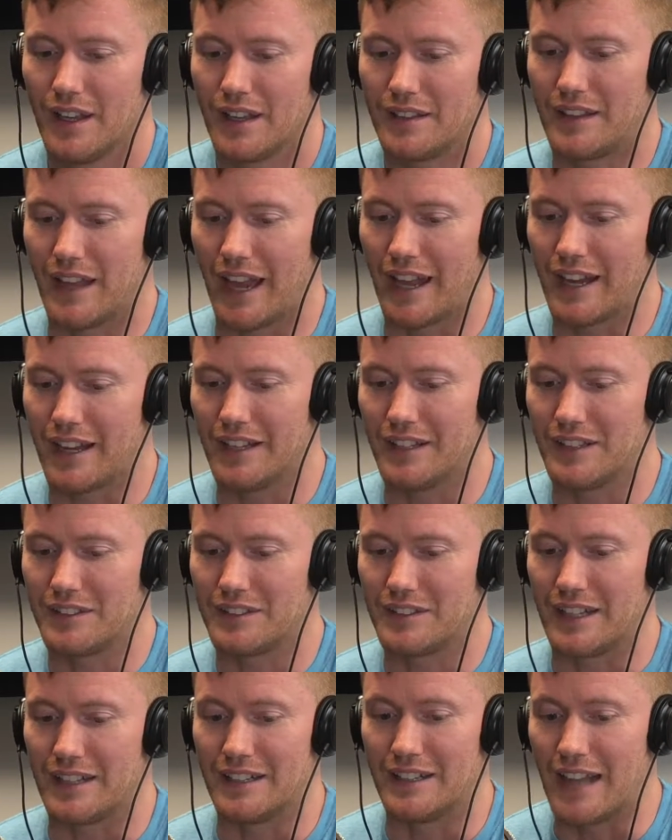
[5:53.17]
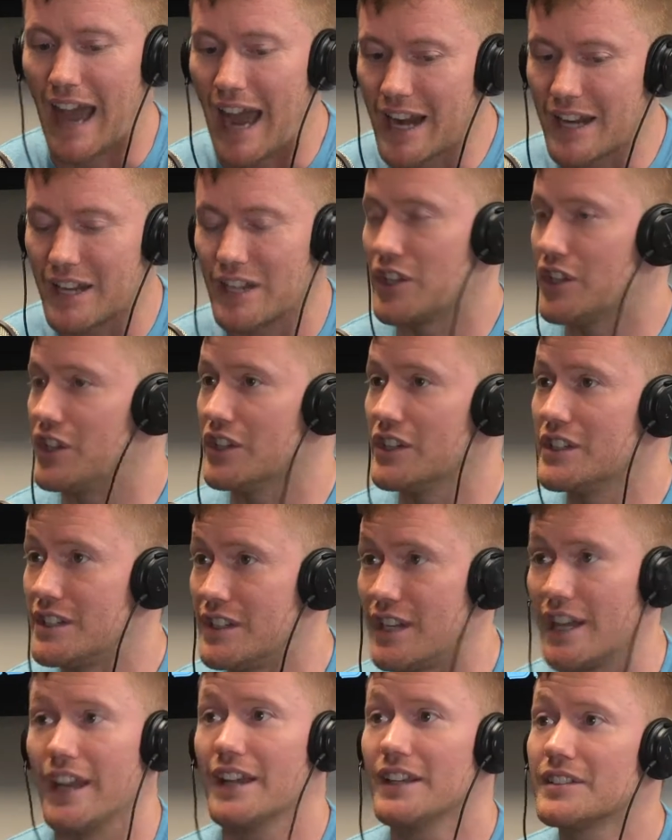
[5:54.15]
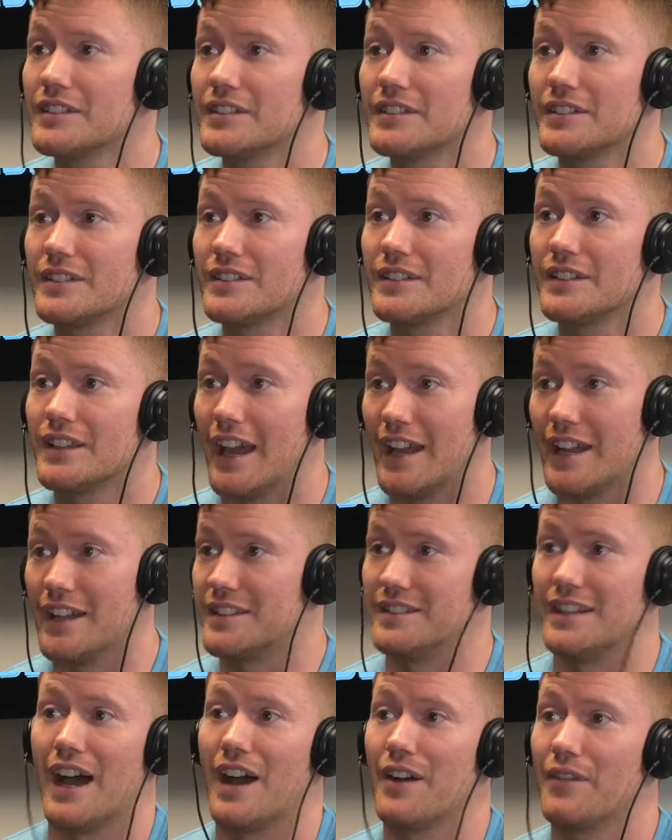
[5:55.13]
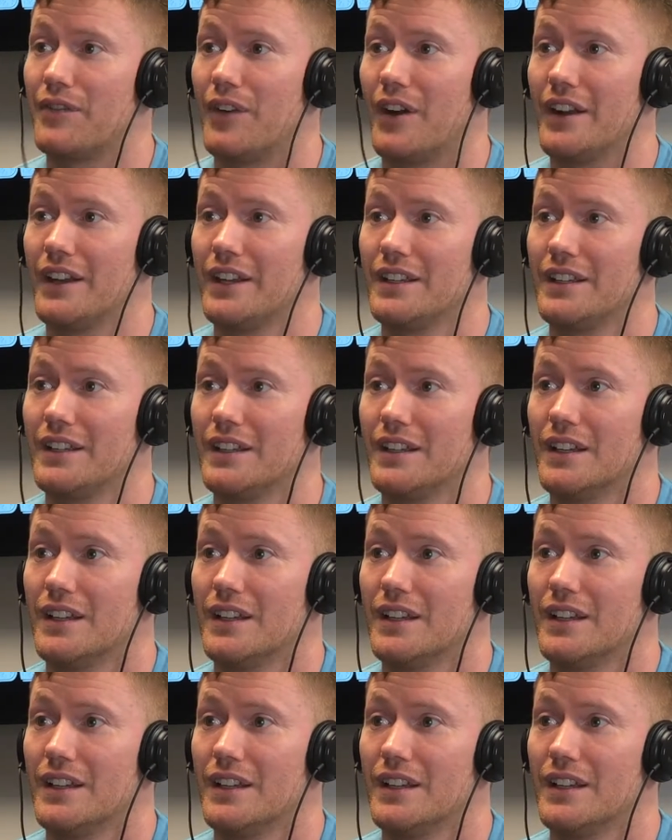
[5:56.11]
that is not in good taste and it's not funny,